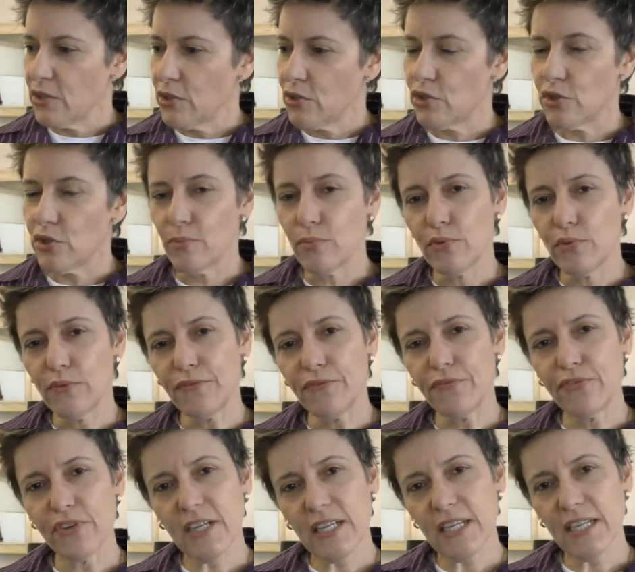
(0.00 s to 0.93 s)
to move
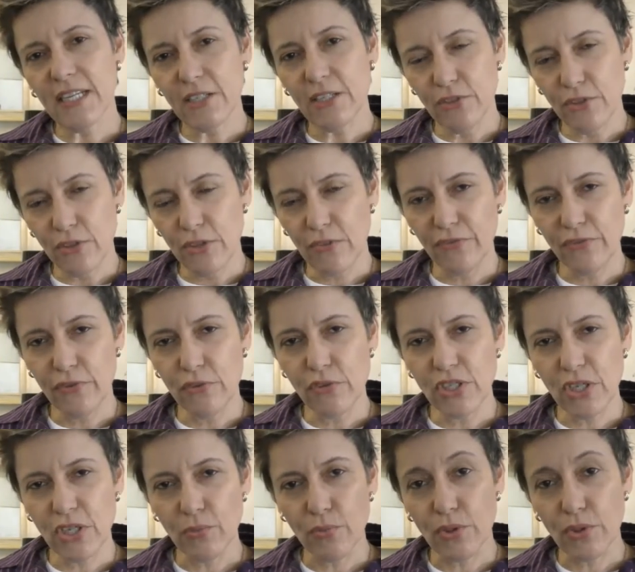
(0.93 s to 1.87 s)
freely into the
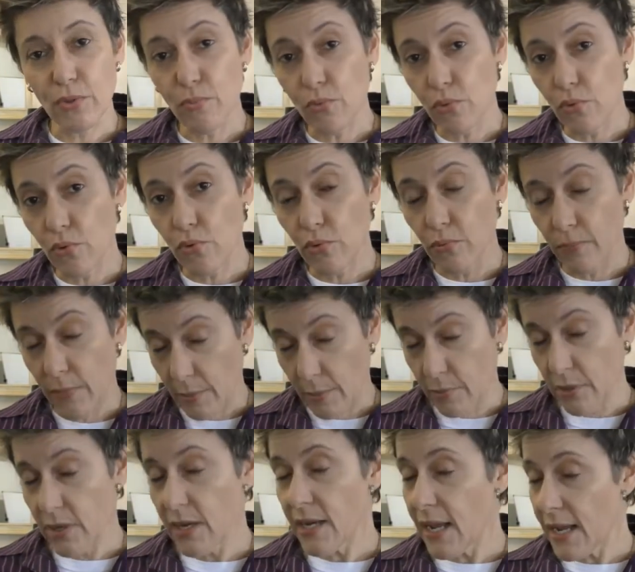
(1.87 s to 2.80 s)
future with more,
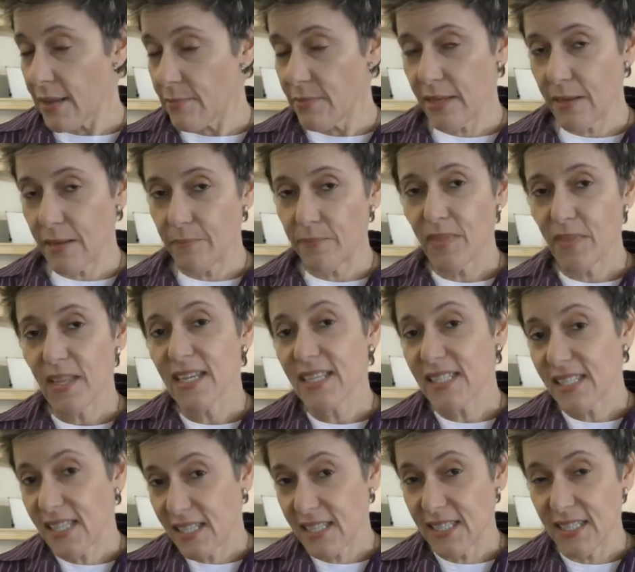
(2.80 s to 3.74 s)
I'm going to name them,
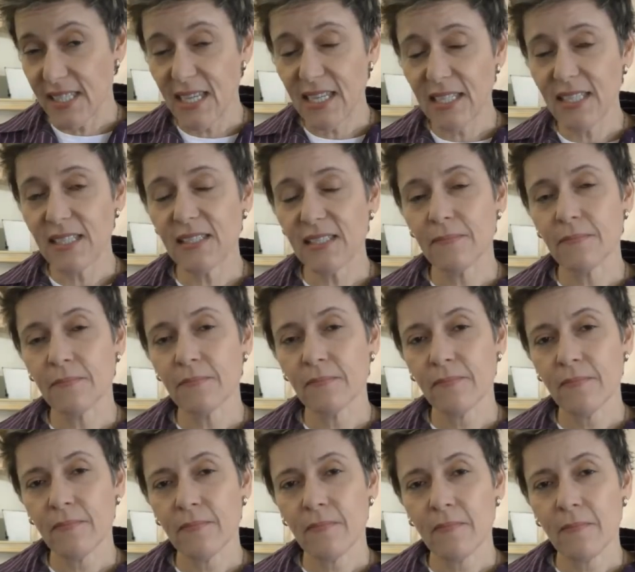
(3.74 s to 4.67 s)
success,
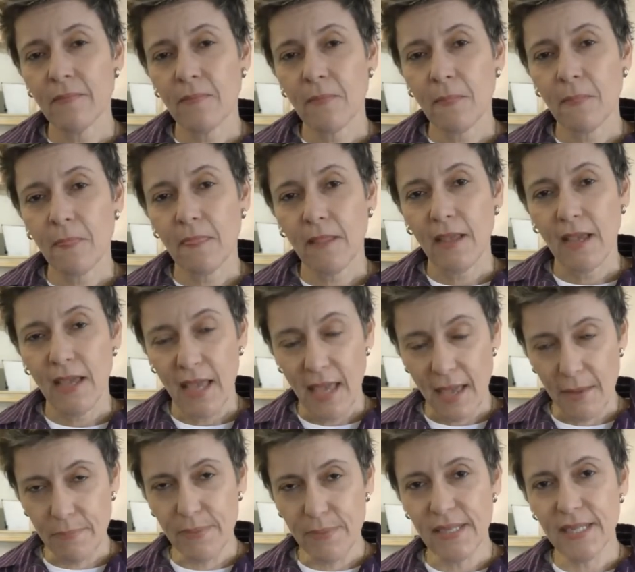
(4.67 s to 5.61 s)

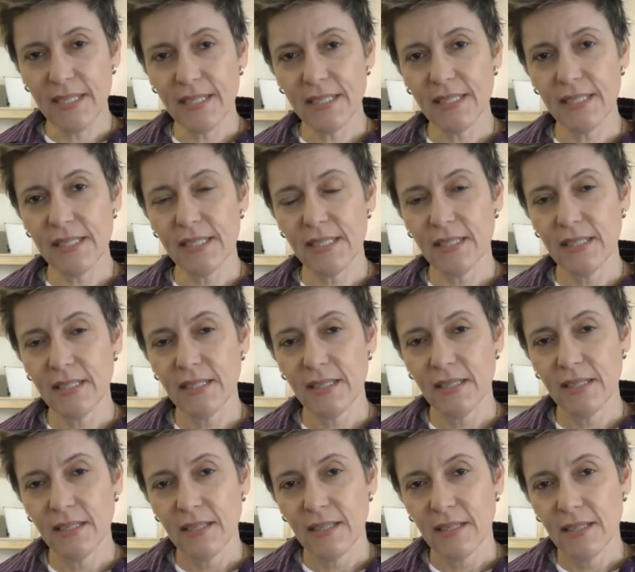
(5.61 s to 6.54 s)
happiness,
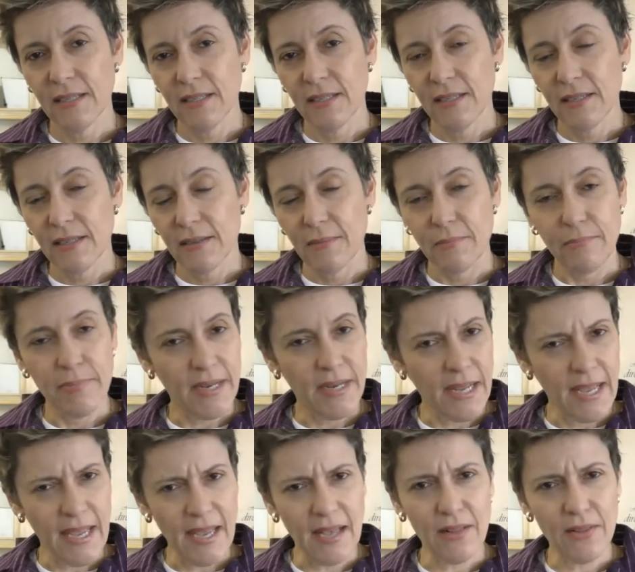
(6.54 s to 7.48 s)

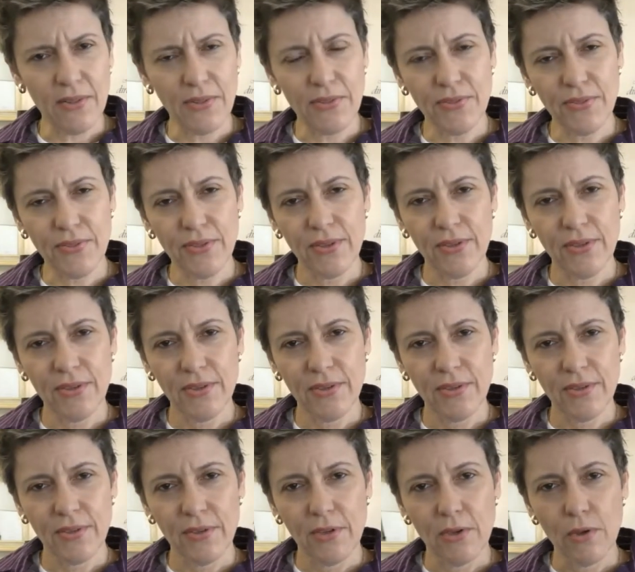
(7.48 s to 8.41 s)
better health,
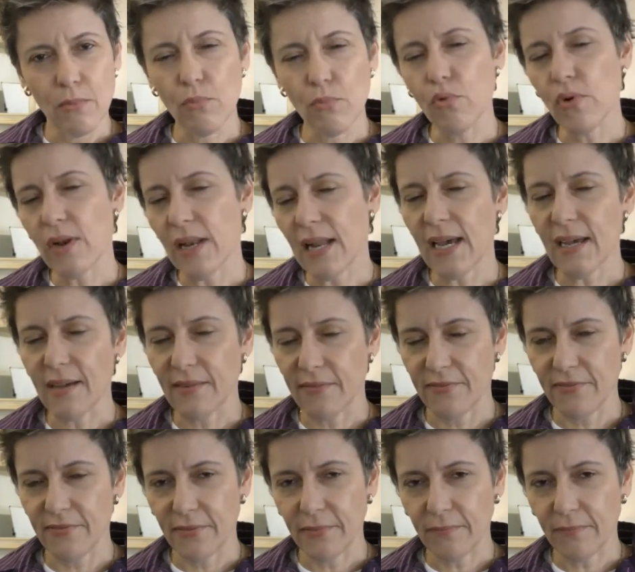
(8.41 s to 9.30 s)
more love.